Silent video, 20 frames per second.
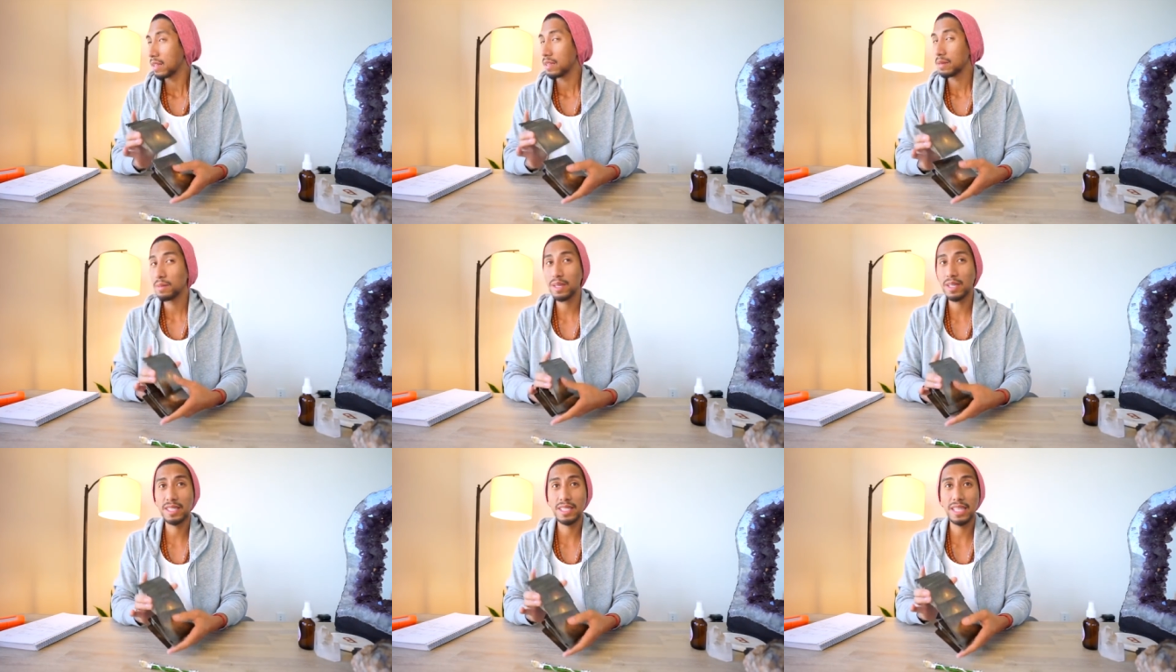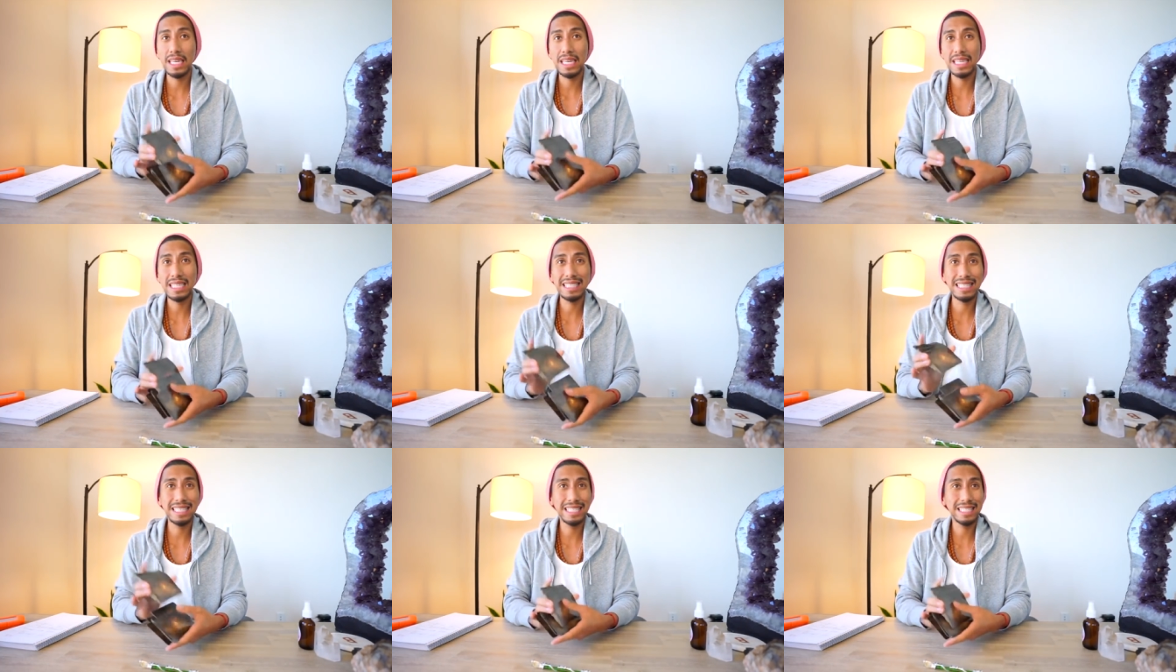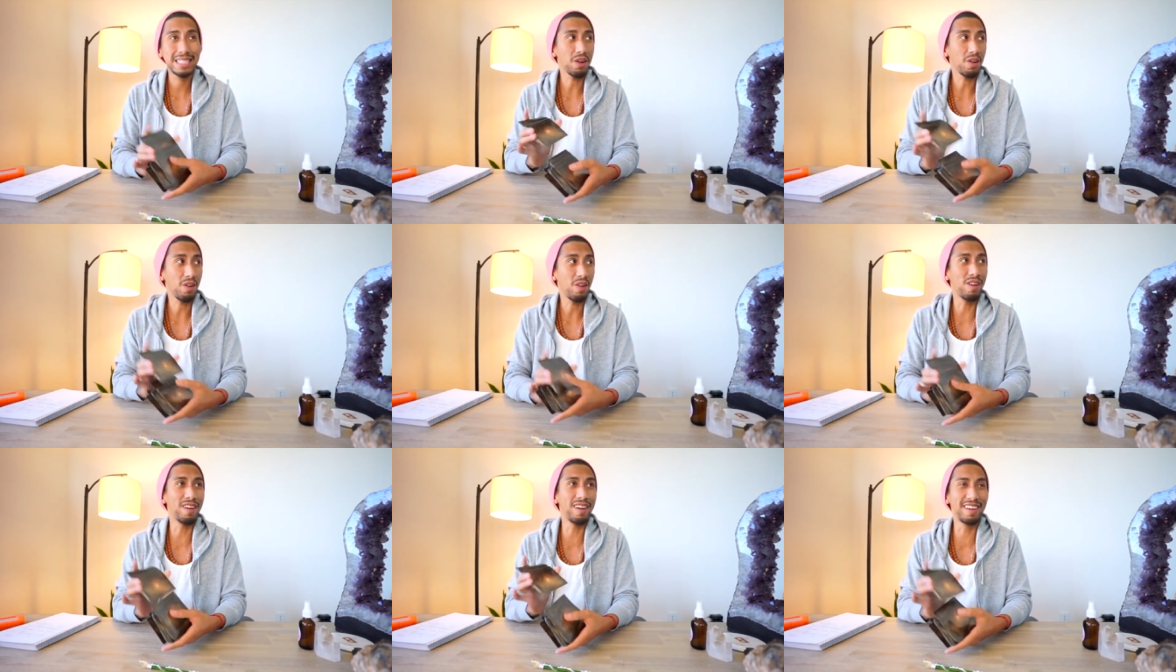Because the AC is
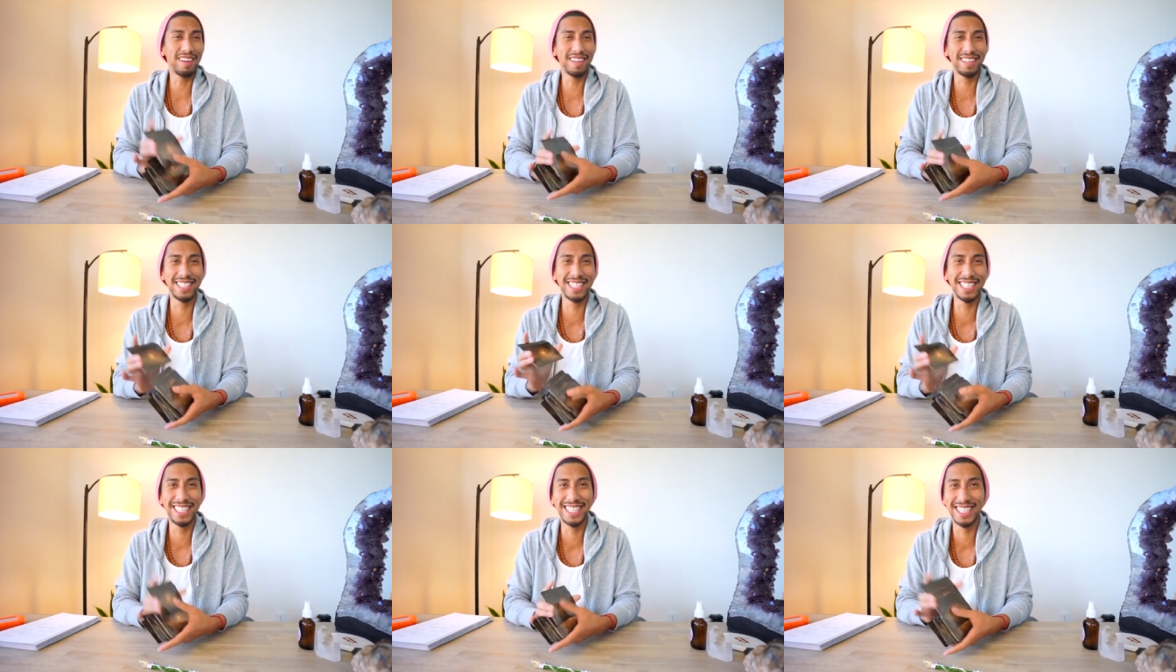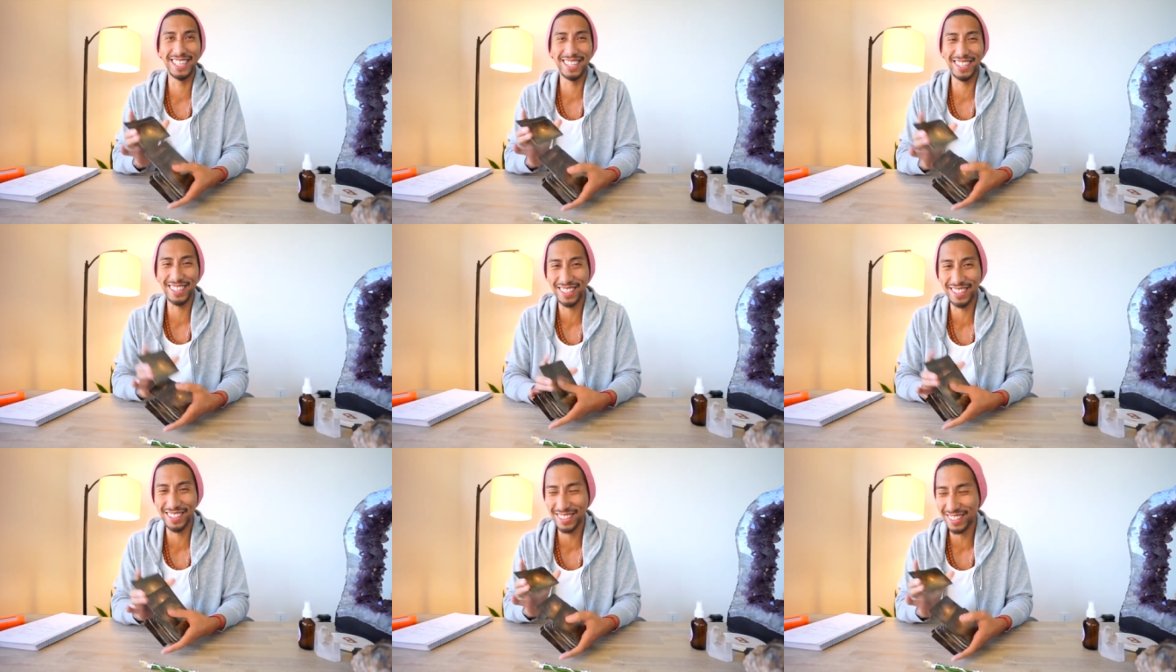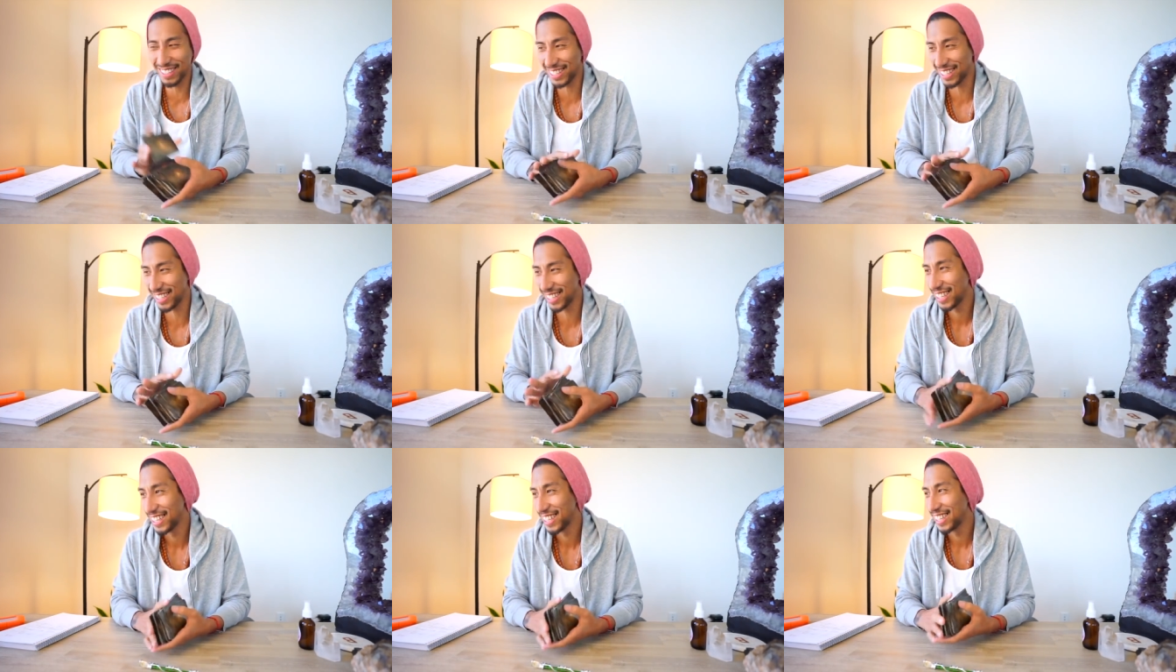on.
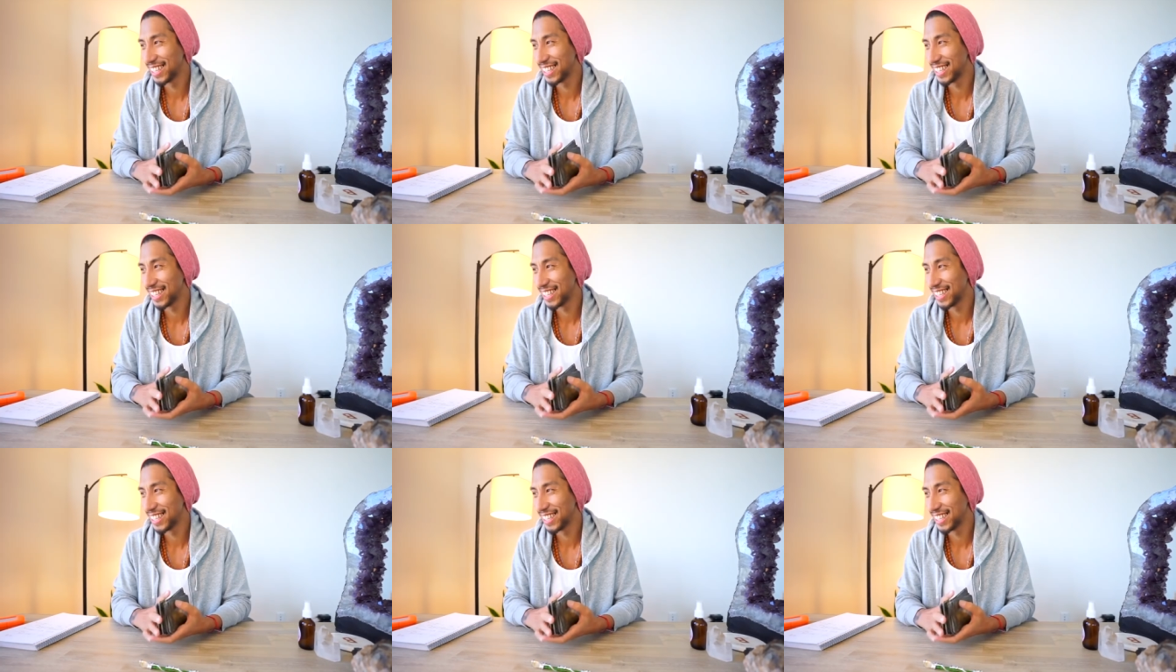okay.